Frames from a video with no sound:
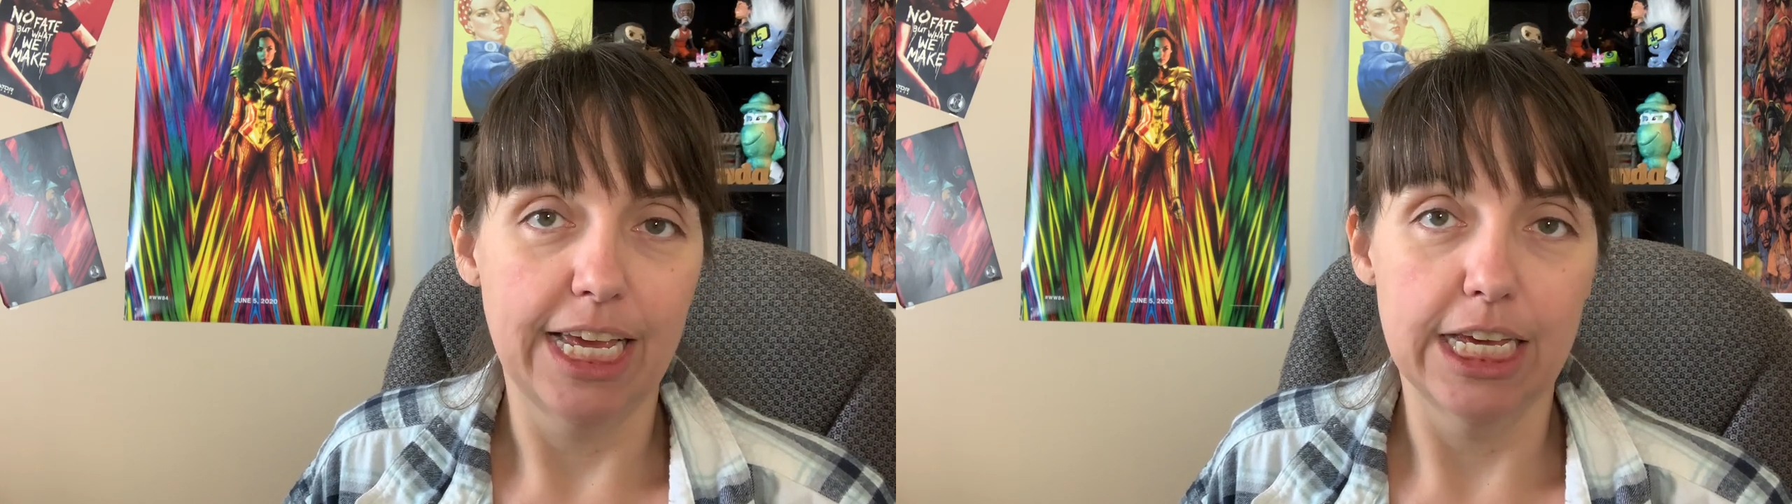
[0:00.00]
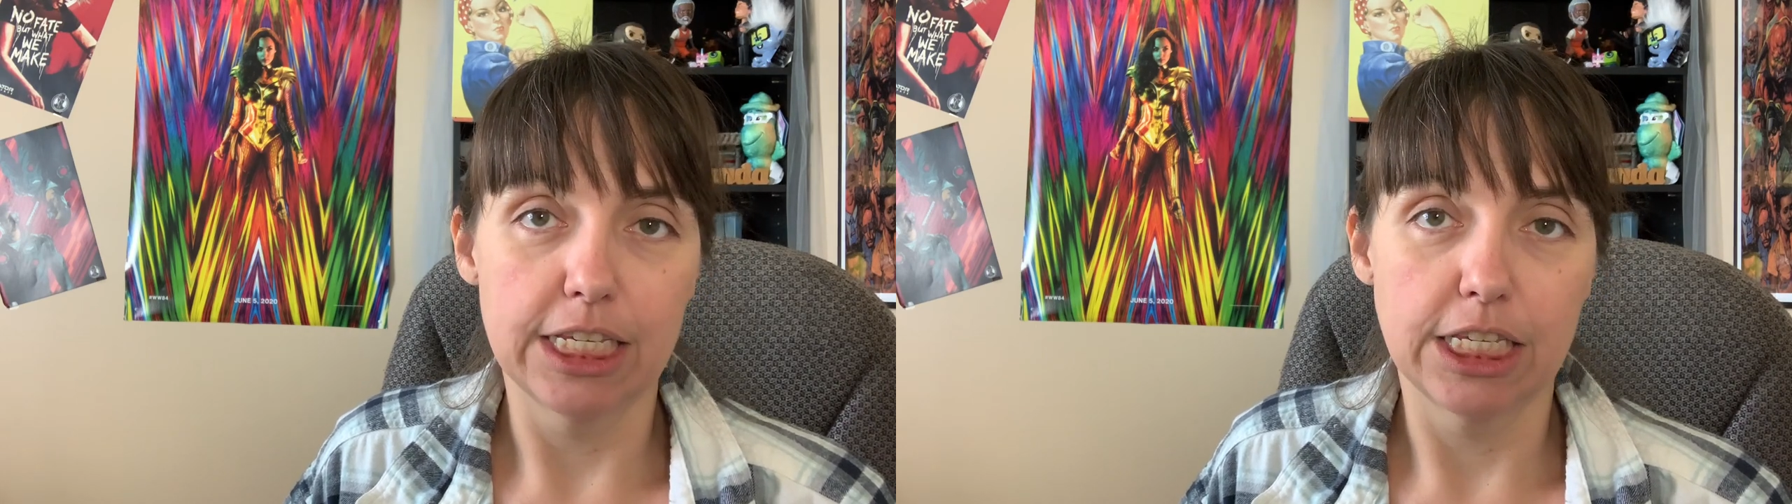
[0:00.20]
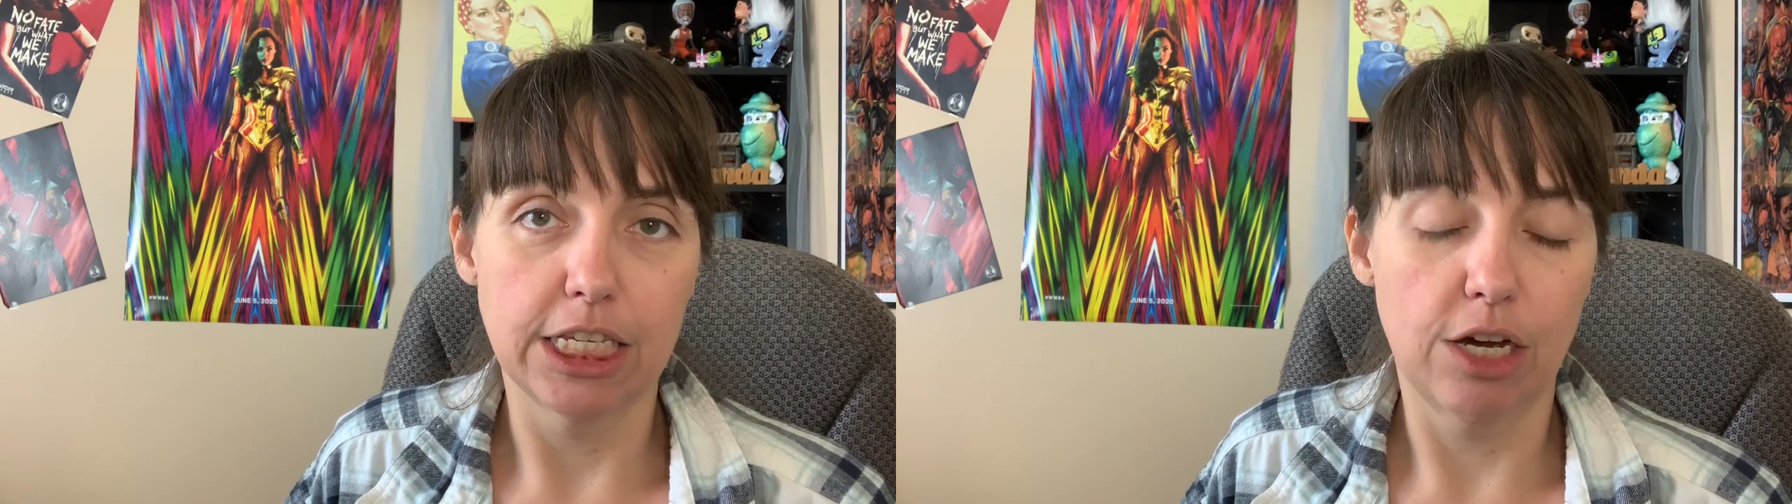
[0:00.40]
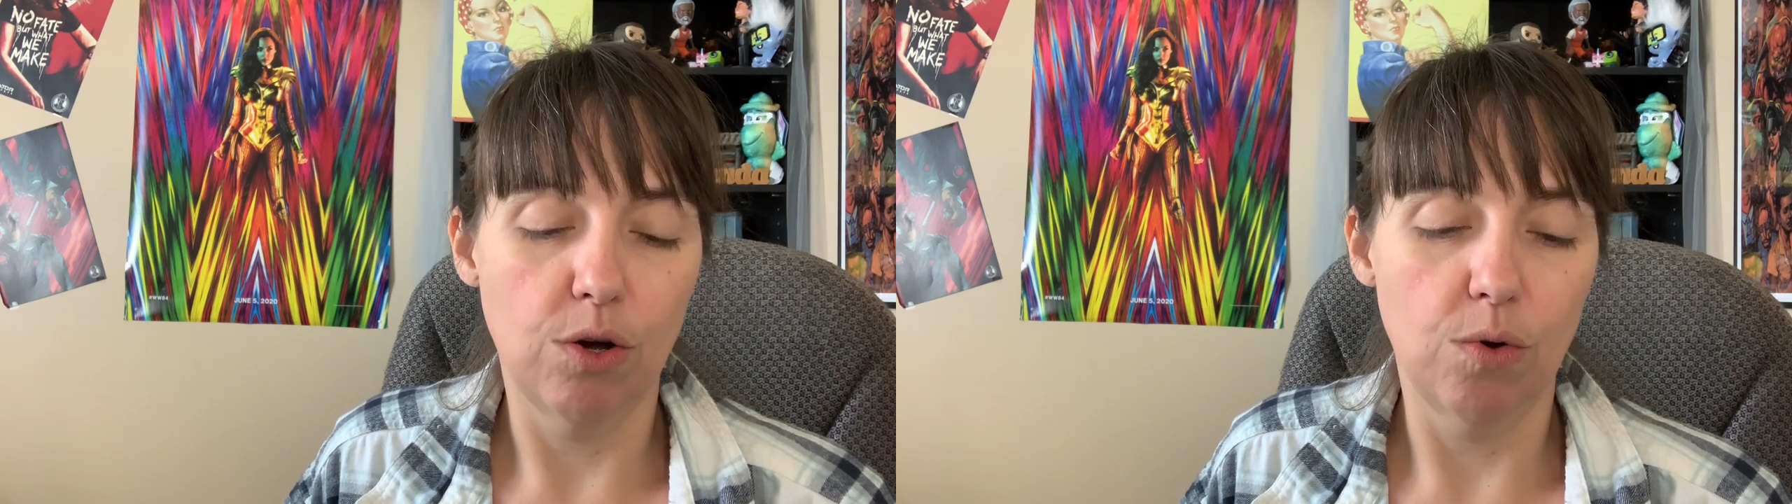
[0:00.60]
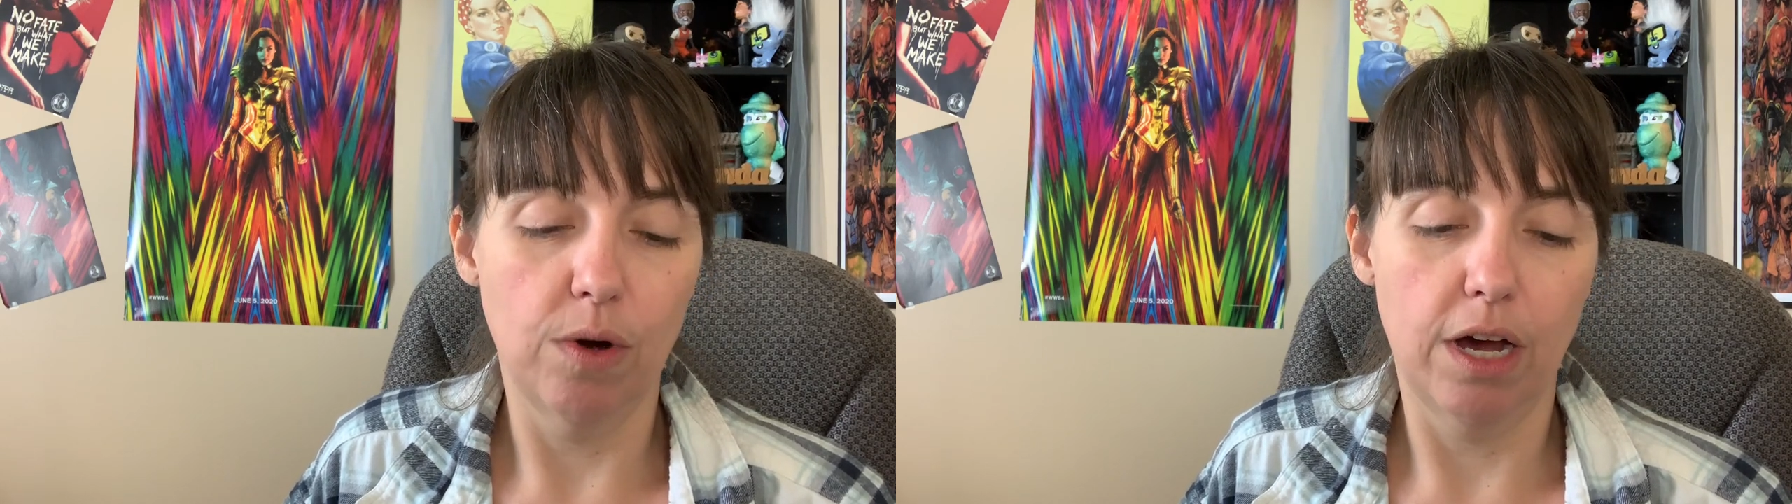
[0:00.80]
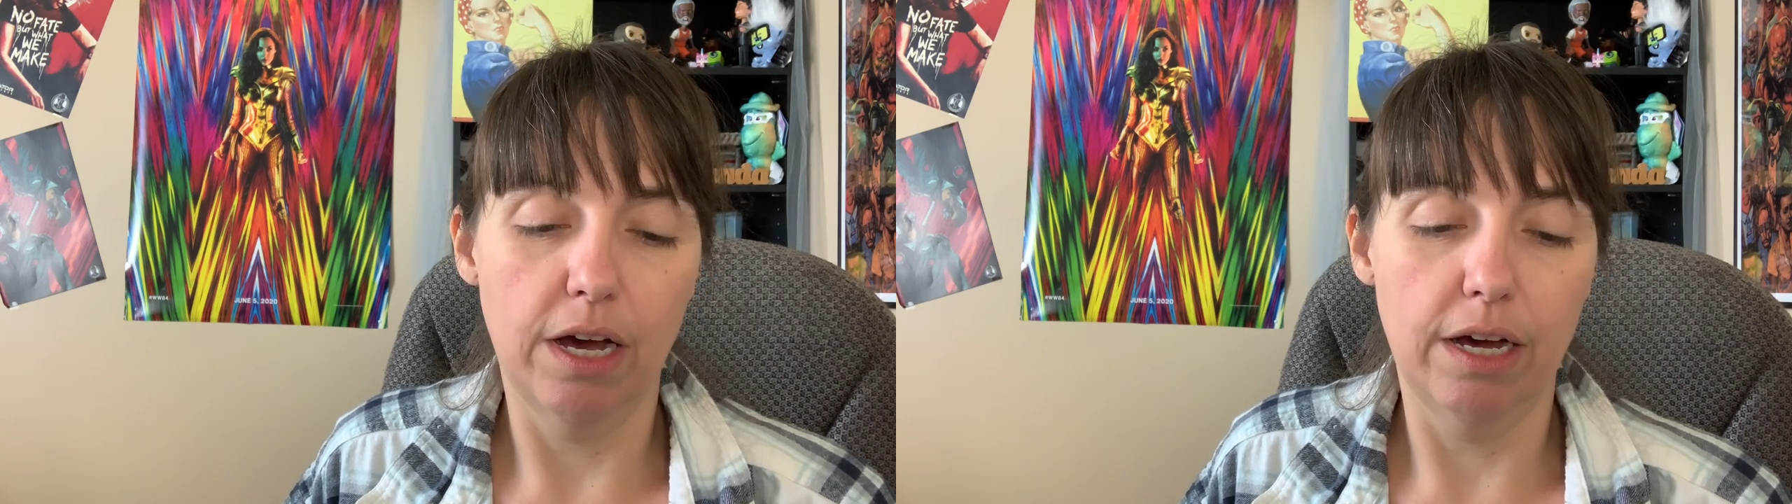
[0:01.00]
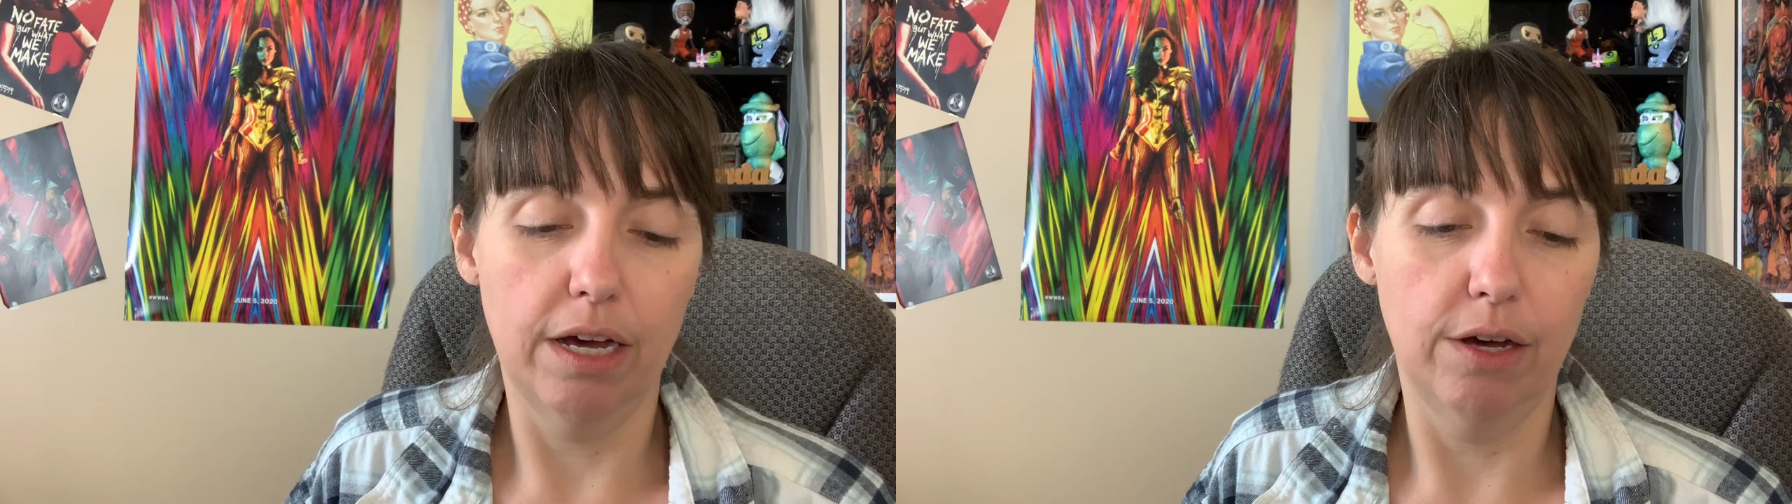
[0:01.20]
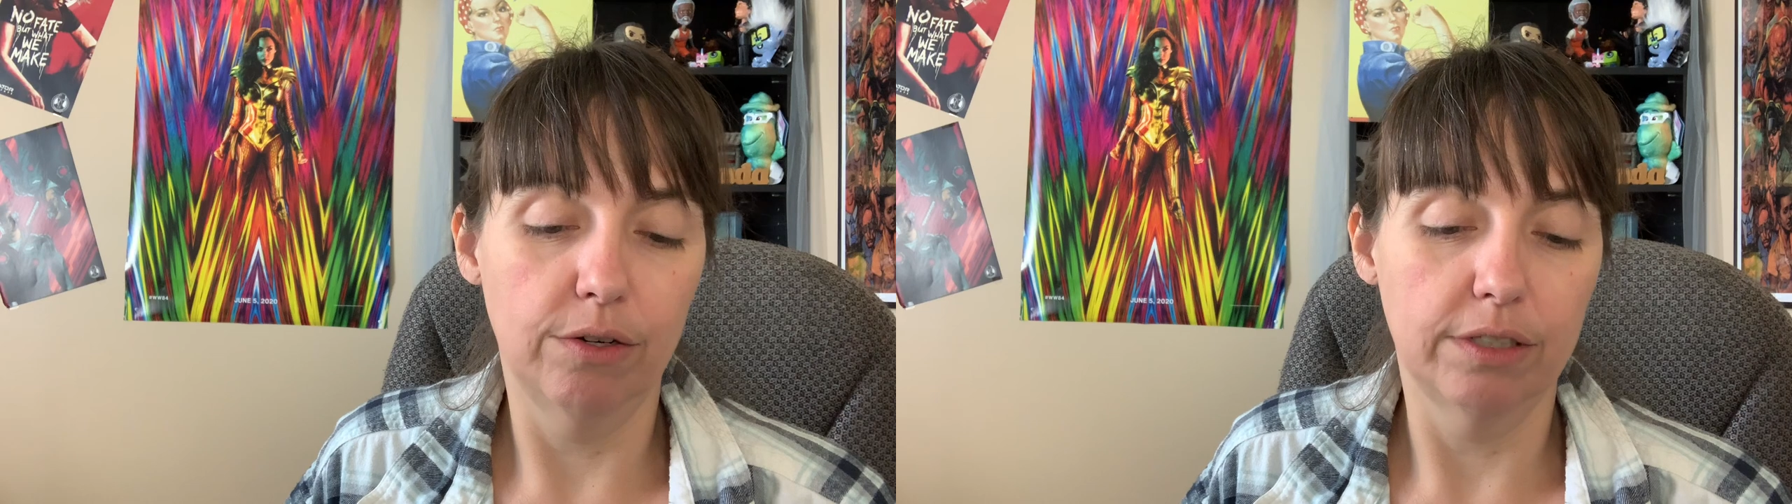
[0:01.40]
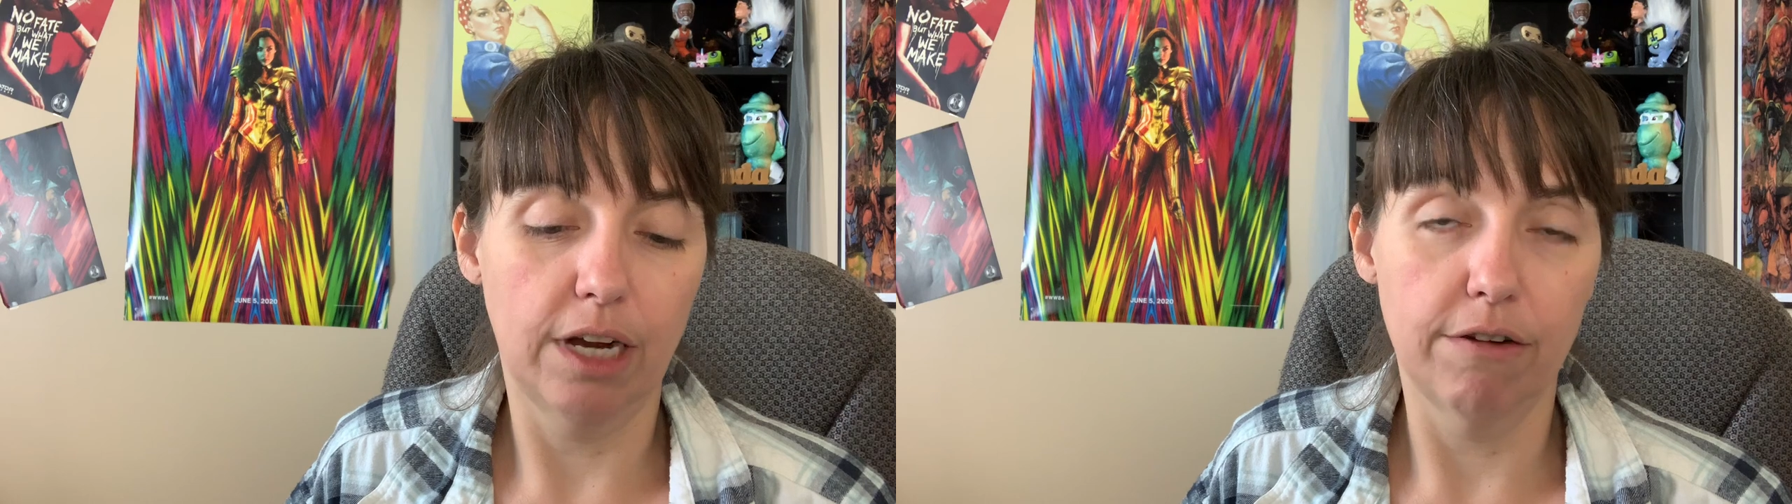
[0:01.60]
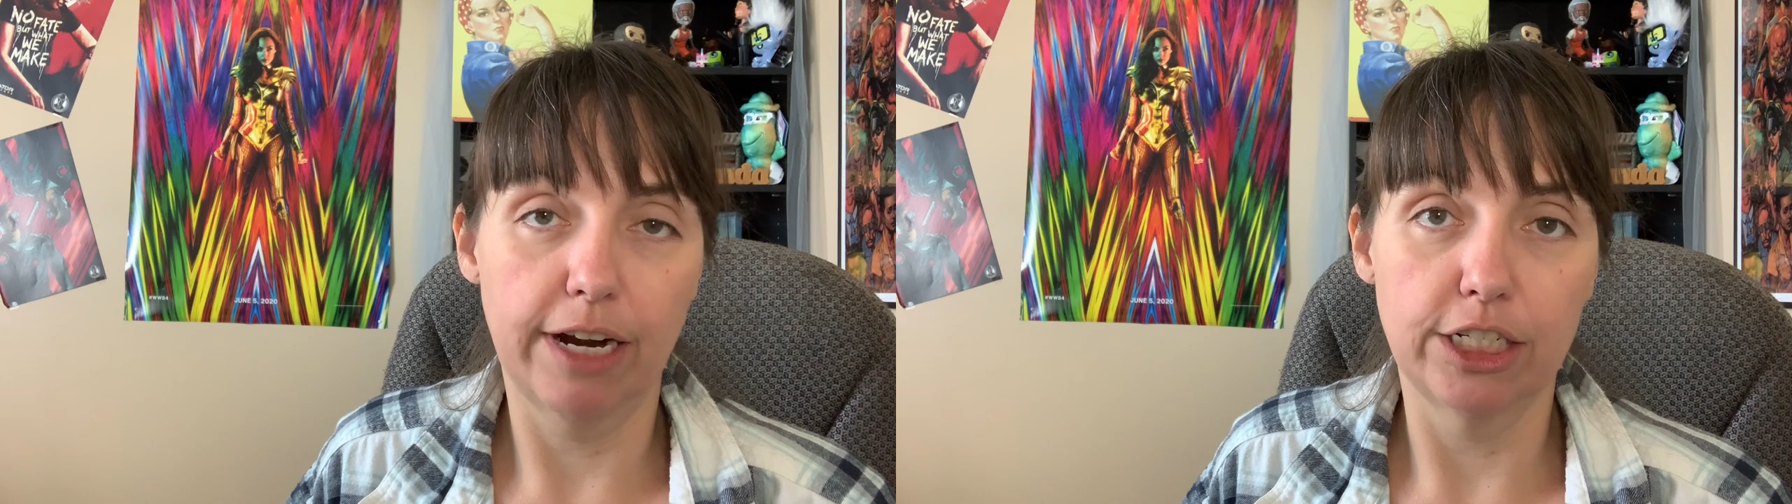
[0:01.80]
so, oh,
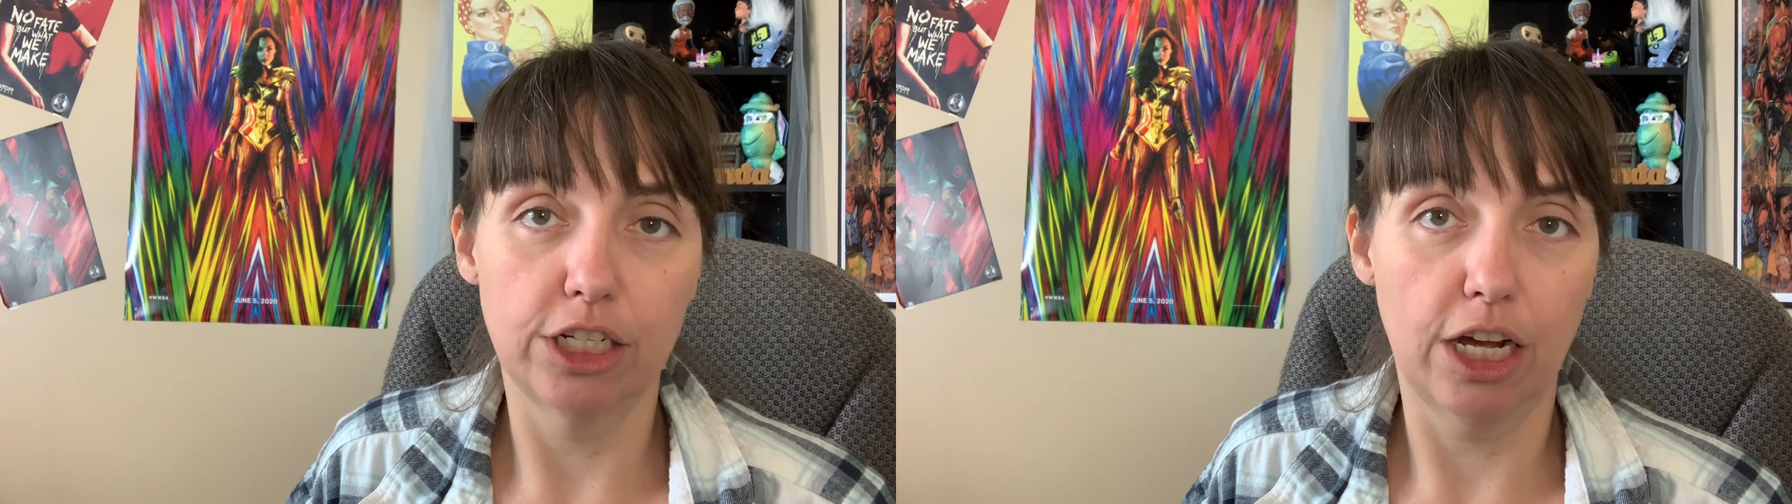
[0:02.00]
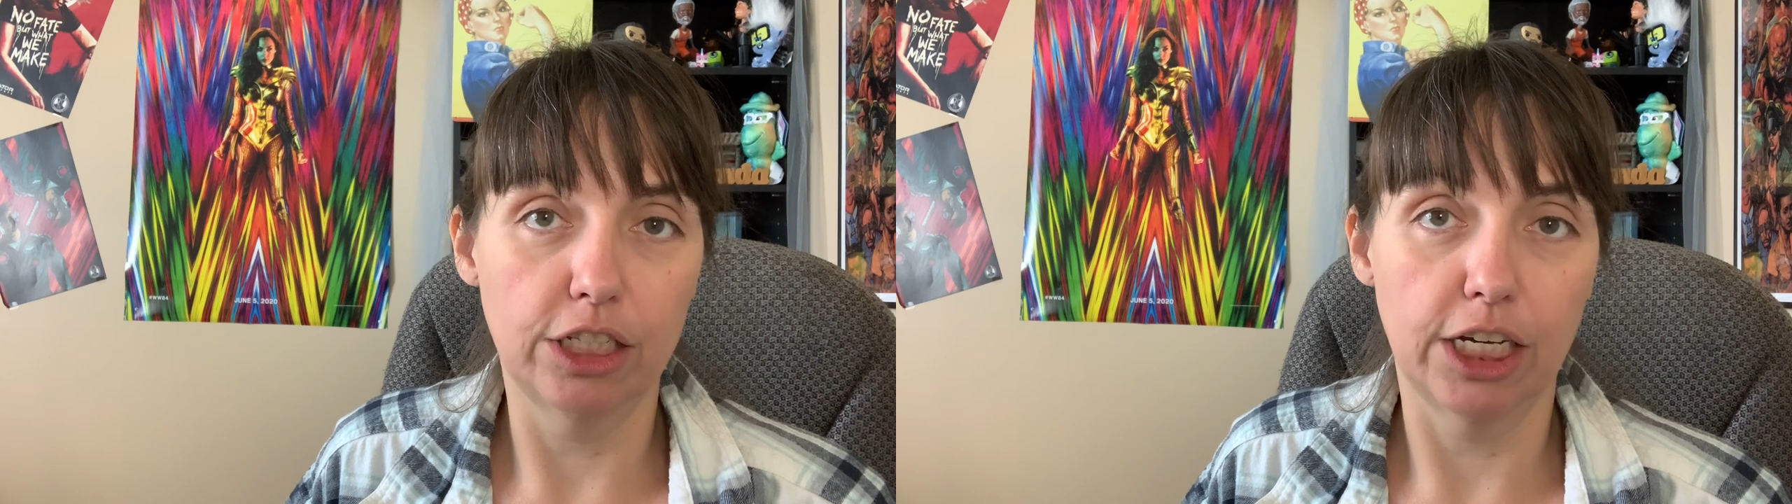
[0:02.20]
all right, y'all.